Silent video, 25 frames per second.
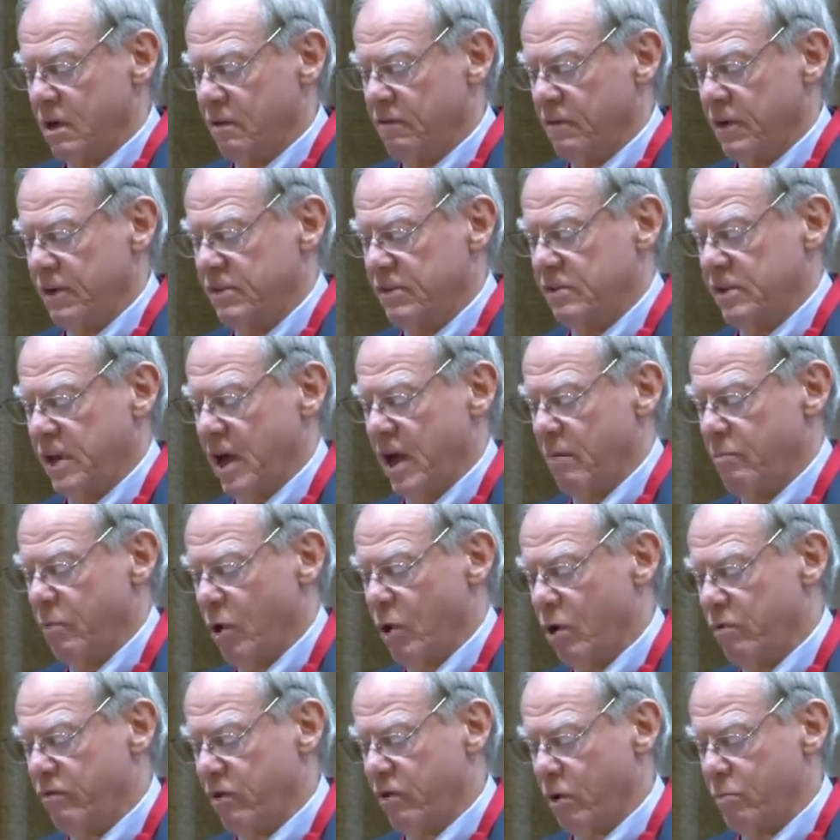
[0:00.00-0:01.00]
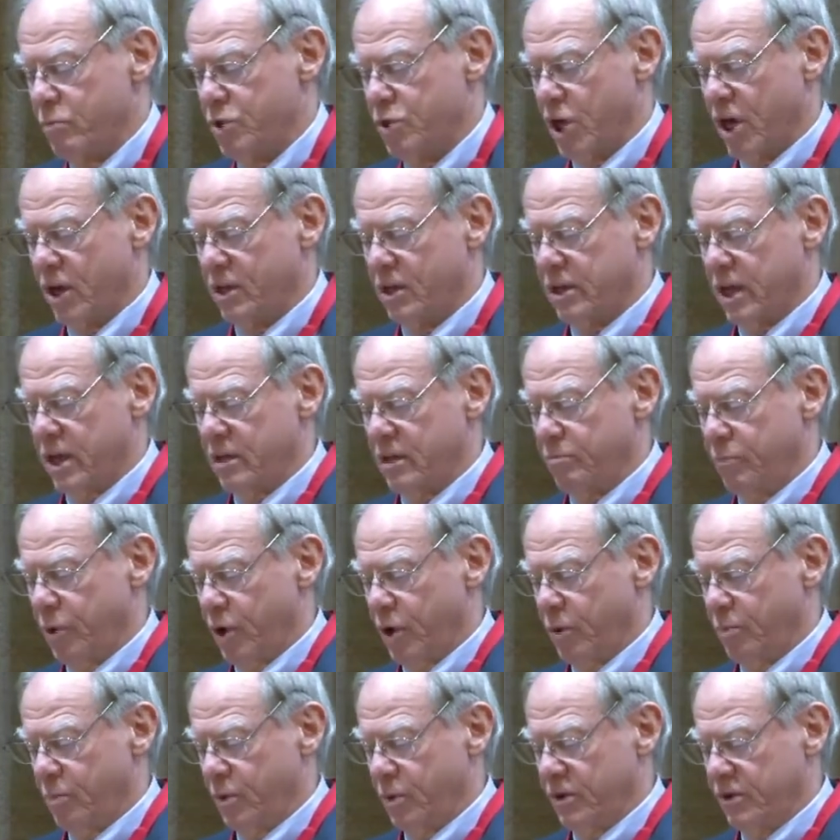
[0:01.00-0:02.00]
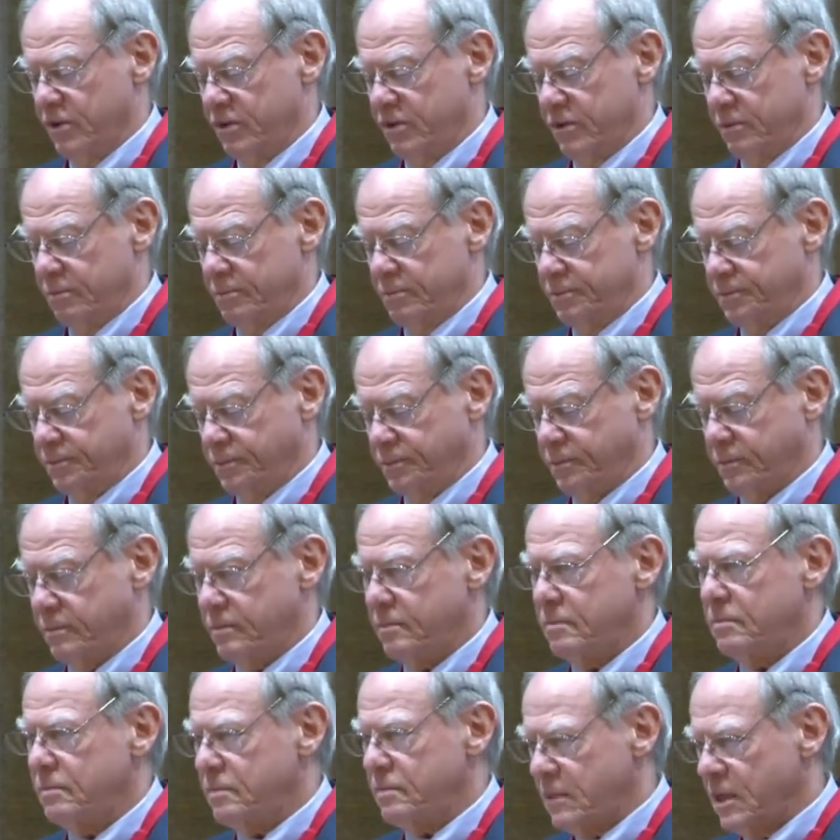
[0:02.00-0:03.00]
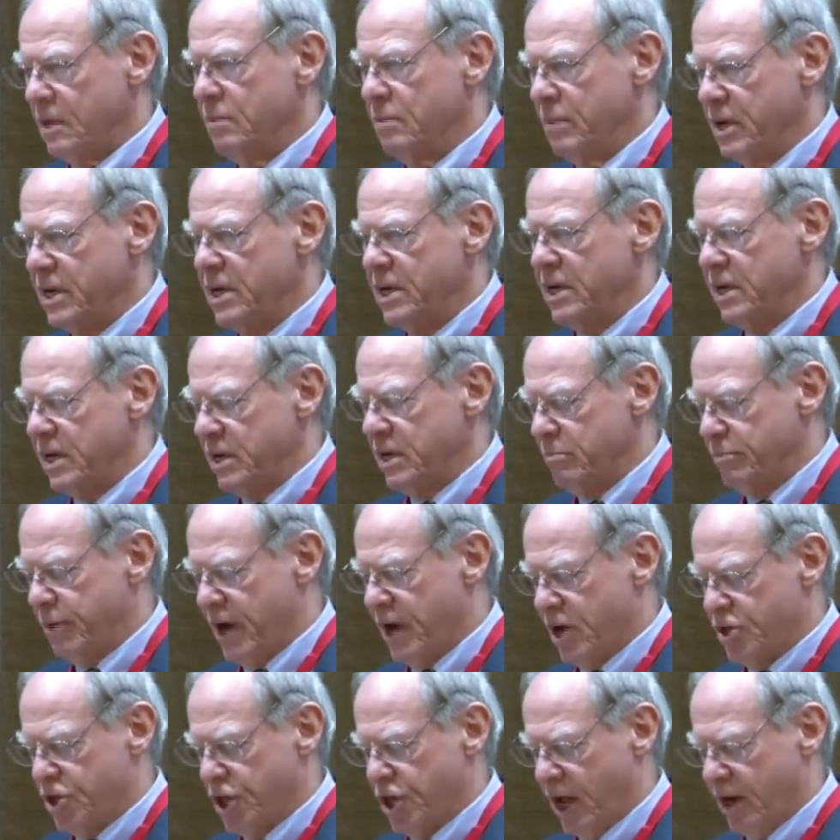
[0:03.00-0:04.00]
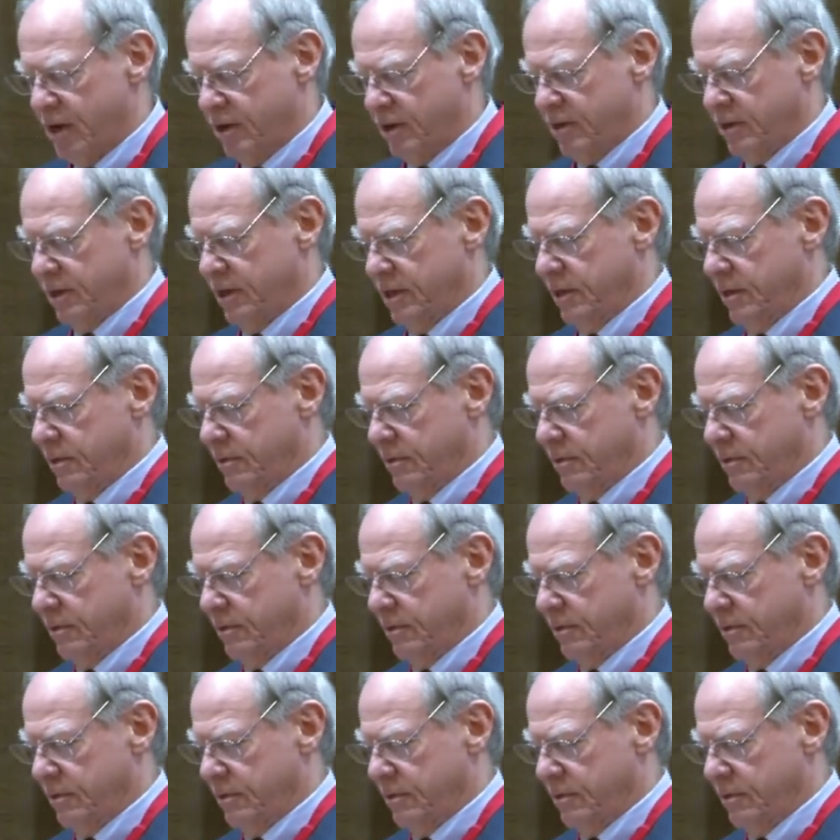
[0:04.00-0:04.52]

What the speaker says: with the above object and purpose, meaning impartiality.